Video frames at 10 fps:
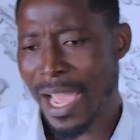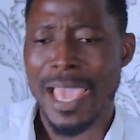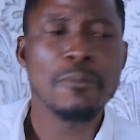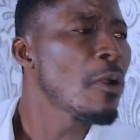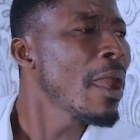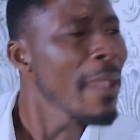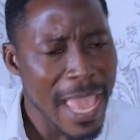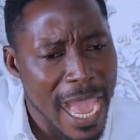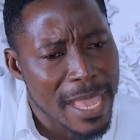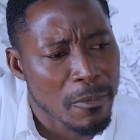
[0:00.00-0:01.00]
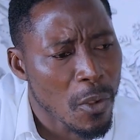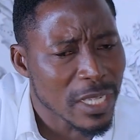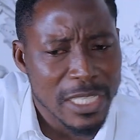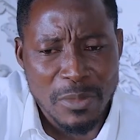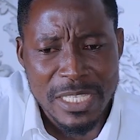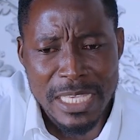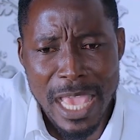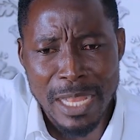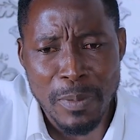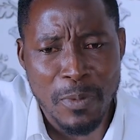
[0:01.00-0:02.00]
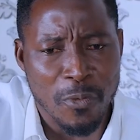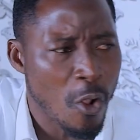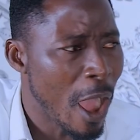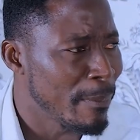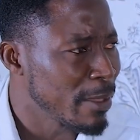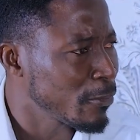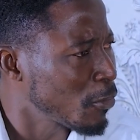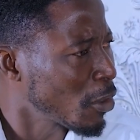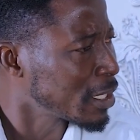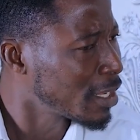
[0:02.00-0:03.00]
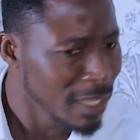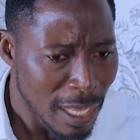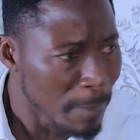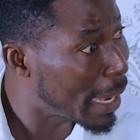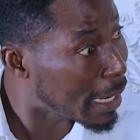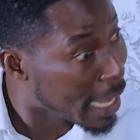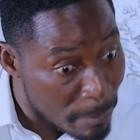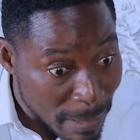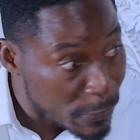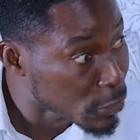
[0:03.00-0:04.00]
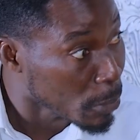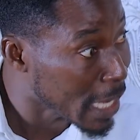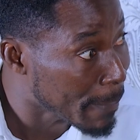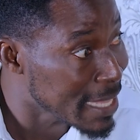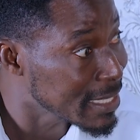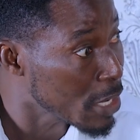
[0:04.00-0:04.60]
I am one. Some see NPP four are being four, but manifesto them by